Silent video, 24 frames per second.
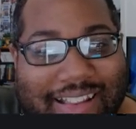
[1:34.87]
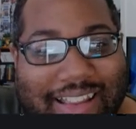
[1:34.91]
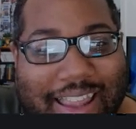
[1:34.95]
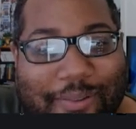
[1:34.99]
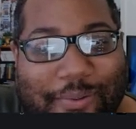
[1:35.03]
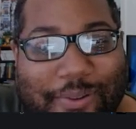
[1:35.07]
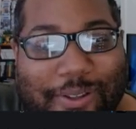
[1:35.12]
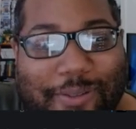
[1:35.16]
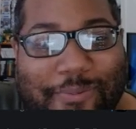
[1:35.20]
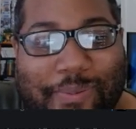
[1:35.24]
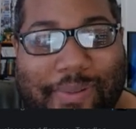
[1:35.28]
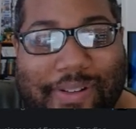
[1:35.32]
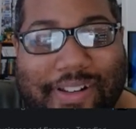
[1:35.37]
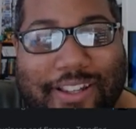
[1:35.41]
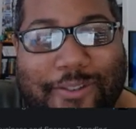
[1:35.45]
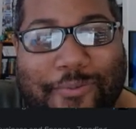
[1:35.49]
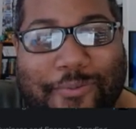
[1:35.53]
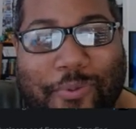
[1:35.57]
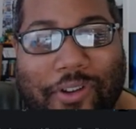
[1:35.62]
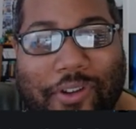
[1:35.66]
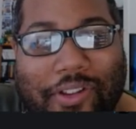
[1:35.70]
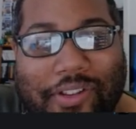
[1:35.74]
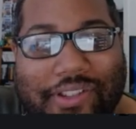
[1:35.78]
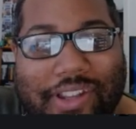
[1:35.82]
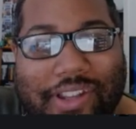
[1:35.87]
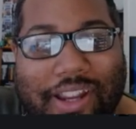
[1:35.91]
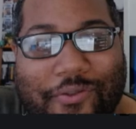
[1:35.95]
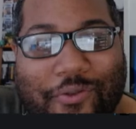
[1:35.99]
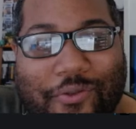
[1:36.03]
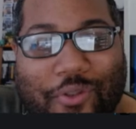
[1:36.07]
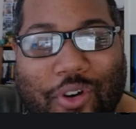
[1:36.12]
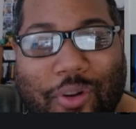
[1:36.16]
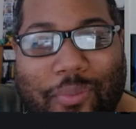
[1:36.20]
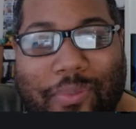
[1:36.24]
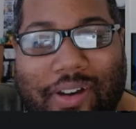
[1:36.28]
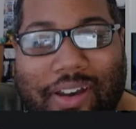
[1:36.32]
they was putting spoilers
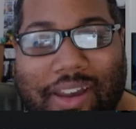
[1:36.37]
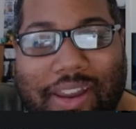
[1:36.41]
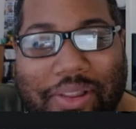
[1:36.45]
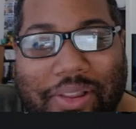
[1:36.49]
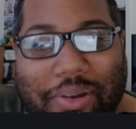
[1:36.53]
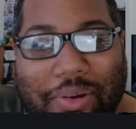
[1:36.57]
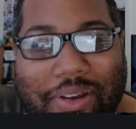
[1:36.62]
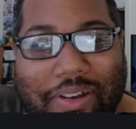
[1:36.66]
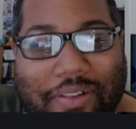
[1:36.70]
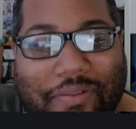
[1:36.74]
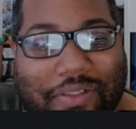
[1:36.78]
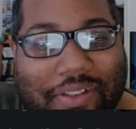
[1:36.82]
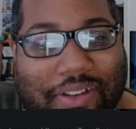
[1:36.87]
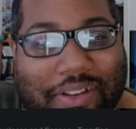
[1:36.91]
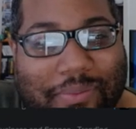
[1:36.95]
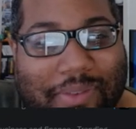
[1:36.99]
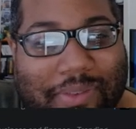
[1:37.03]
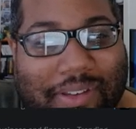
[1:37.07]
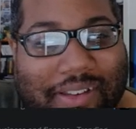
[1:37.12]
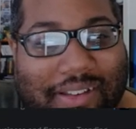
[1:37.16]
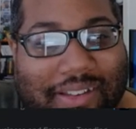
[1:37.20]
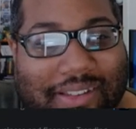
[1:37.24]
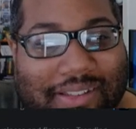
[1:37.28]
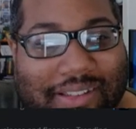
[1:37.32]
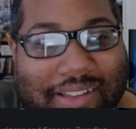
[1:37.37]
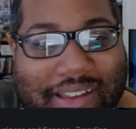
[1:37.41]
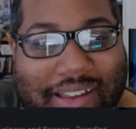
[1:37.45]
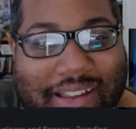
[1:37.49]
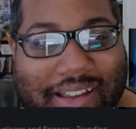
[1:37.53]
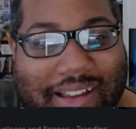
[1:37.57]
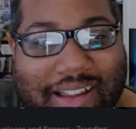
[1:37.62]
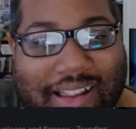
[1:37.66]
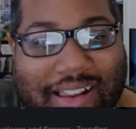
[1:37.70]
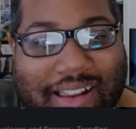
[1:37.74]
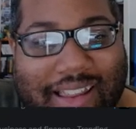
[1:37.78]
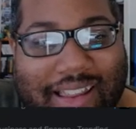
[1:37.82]
everywhere about Halo Infinite because
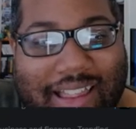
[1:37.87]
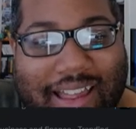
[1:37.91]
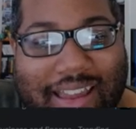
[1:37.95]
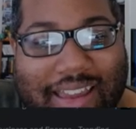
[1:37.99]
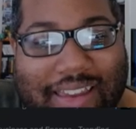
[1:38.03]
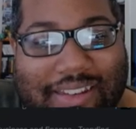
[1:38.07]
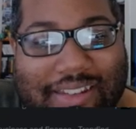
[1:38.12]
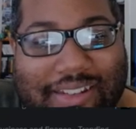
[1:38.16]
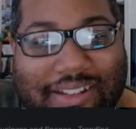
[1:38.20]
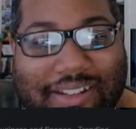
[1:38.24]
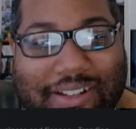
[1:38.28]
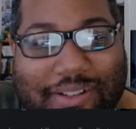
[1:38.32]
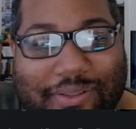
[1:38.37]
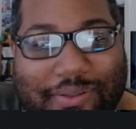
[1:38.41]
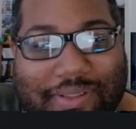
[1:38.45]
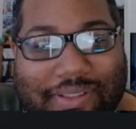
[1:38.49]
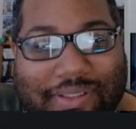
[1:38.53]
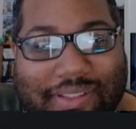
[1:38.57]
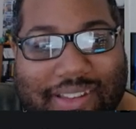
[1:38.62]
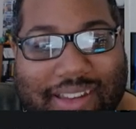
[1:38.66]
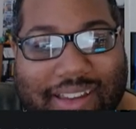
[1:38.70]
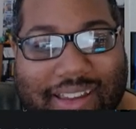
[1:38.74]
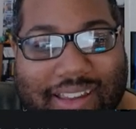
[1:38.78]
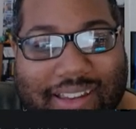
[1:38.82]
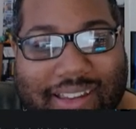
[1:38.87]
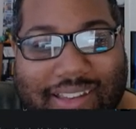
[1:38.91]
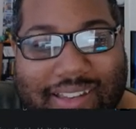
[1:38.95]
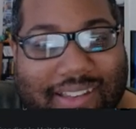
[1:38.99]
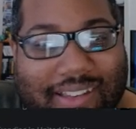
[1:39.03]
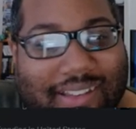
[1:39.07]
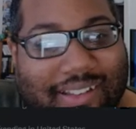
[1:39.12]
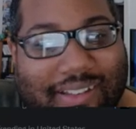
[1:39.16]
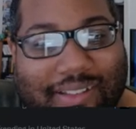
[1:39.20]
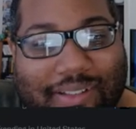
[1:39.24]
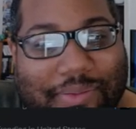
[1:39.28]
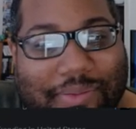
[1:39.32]
last year it was like
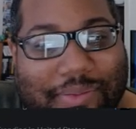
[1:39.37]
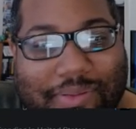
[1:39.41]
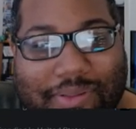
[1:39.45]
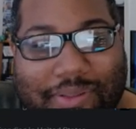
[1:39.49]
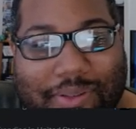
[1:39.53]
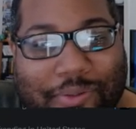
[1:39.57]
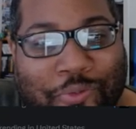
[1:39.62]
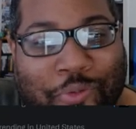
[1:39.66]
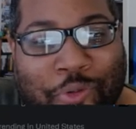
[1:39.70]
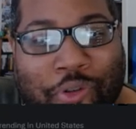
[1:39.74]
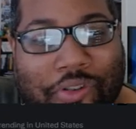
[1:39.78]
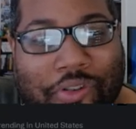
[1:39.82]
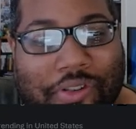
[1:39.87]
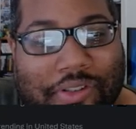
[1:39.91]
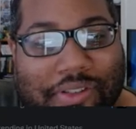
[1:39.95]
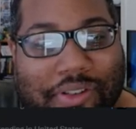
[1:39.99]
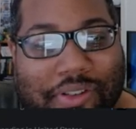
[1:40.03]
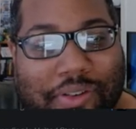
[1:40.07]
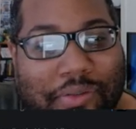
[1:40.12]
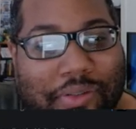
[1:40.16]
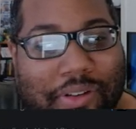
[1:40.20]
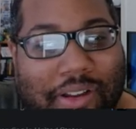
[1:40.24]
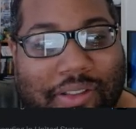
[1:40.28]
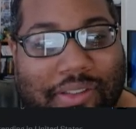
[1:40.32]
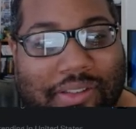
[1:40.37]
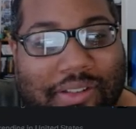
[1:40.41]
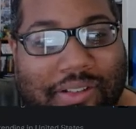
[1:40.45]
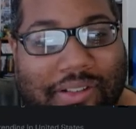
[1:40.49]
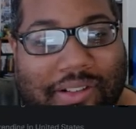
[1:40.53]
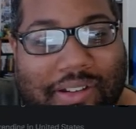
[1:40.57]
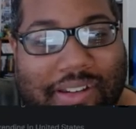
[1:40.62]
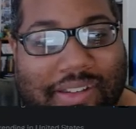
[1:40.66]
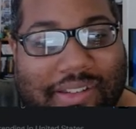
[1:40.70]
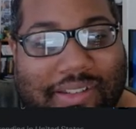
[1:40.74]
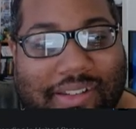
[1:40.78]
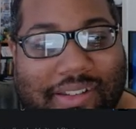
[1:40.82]
it was a war zone out
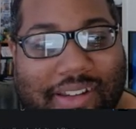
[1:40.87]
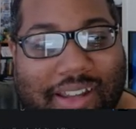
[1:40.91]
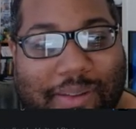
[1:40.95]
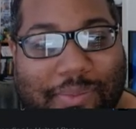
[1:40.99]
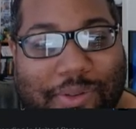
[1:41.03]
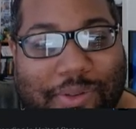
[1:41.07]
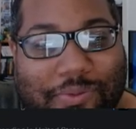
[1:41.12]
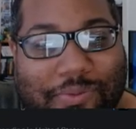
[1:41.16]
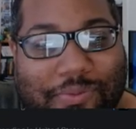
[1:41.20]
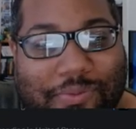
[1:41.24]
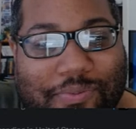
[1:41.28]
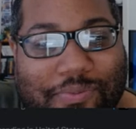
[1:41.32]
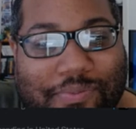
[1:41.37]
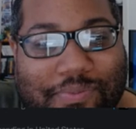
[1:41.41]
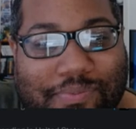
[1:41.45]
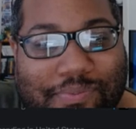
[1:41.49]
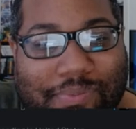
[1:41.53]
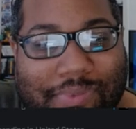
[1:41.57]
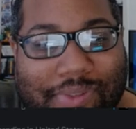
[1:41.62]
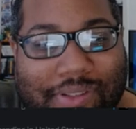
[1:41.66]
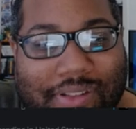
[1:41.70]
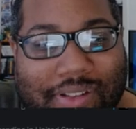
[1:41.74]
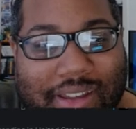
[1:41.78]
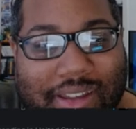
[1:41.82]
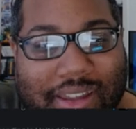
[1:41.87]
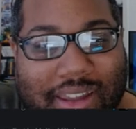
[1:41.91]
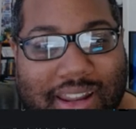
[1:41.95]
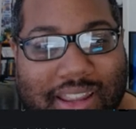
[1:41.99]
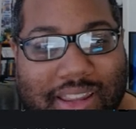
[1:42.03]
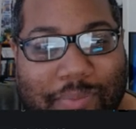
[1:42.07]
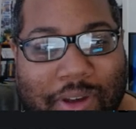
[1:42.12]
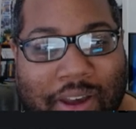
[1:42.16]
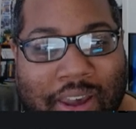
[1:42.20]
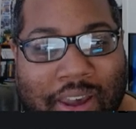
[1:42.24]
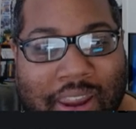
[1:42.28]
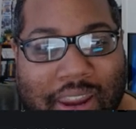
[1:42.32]
there. Each time you want to look at anything
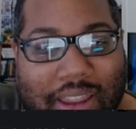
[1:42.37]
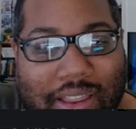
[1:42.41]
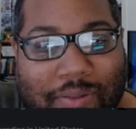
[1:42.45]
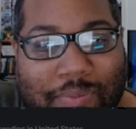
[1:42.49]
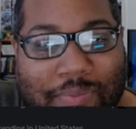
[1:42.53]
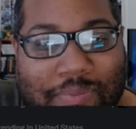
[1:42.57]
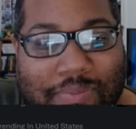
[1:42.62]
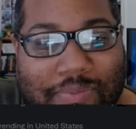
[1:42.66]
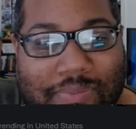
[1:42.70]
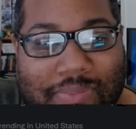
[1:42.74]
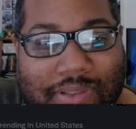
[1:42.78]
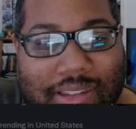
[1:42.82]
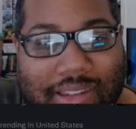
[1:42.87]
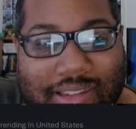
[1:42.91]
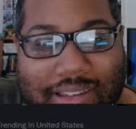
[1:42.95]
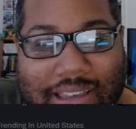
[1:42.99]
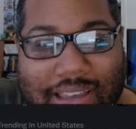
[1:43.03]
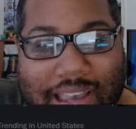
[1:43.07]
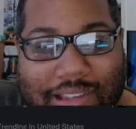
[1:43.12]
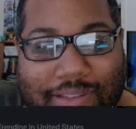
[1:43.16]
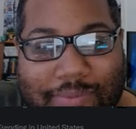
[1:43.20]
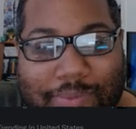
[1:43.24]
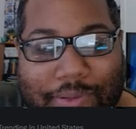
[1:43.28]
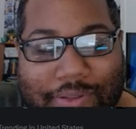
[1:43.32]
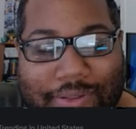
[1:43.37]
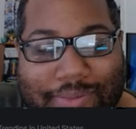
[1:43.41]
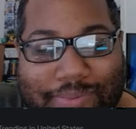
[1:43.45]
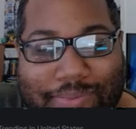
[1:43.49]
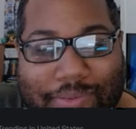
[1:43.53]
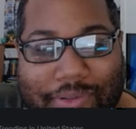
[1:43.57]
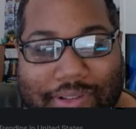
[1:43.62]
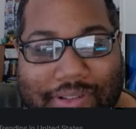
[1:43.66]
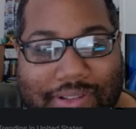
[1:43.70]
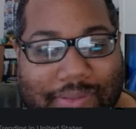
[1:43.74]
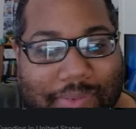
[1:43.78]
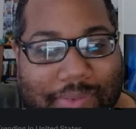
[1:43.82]
about Halo, these guys post
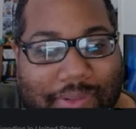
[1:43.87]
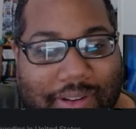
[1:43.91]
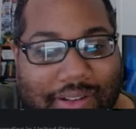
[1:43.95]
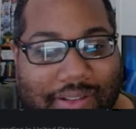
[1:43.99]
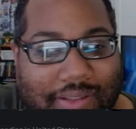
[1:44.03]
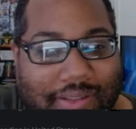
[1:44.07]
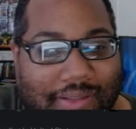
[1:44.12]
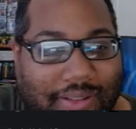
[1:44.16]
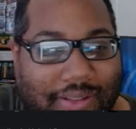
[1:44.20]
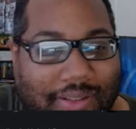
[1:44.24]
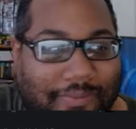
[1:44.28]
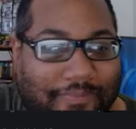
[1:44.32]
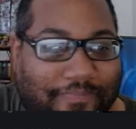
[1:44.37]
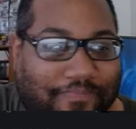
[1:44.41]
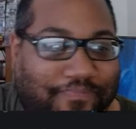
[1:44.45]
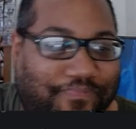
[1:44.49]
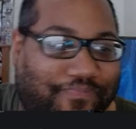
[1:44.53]
spoilers about it. So,